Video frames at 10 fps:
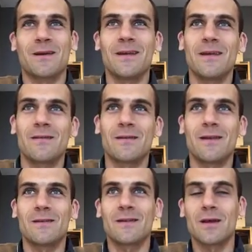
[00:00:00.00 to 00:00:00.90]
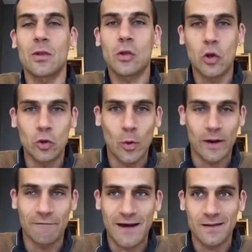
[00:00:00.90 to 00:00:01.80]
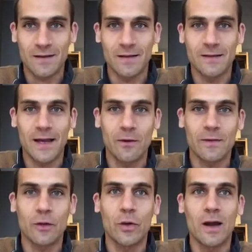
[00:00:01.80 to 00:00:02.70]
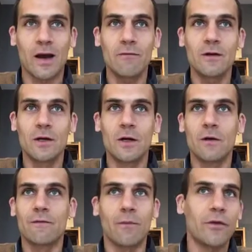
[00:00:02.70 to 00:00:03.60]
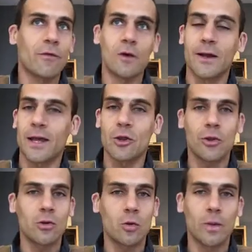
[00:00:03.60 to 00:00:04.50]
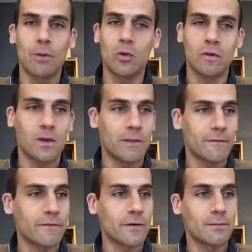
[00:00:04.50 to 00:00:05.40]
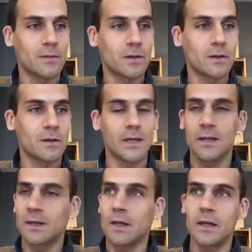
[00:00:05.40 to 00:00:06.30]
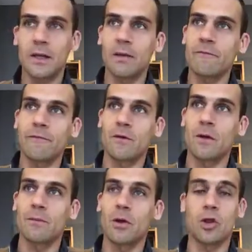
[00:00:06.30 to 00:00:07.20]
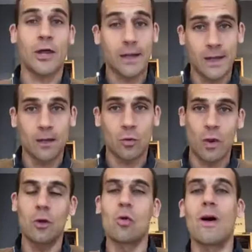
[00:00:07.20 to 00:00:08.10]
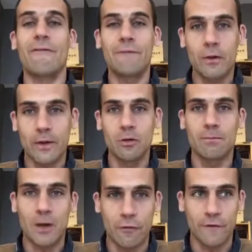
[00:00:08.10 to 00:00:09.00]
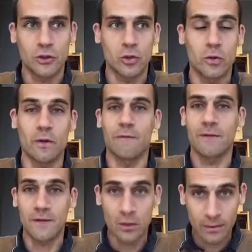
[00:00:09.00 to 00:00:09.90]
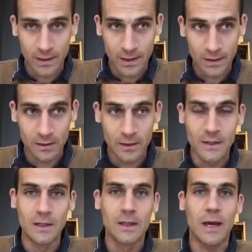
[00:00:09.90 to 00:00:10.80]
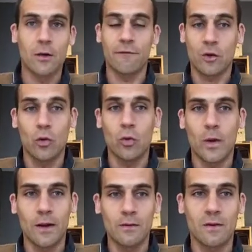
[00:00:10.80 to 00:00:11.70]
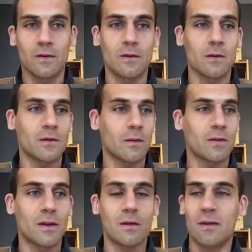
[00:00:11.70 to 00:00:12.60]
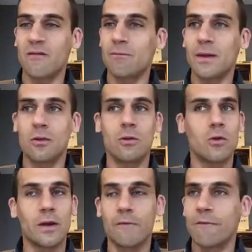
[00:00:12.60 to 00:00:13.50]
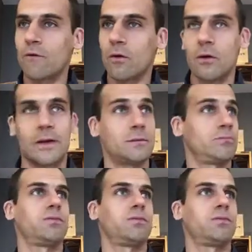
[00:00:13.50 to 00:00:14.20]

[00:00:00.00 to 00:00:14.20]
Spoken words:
these stoneware vats now that we have from different locations. We bought some from Italy and from China as well, who are very good manufacturers of ceramic and of stoneware. This is something they've been doing for